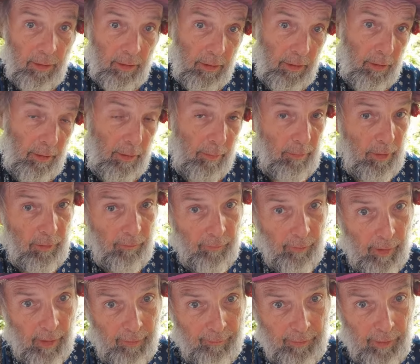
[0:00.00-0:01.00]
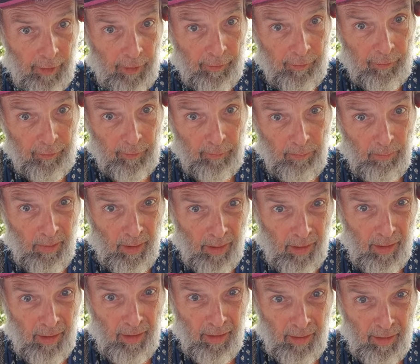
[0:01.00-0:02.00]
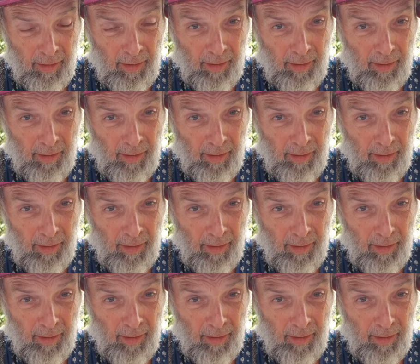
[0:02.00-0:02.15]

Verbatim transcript: you know, I mean, five dollars a month.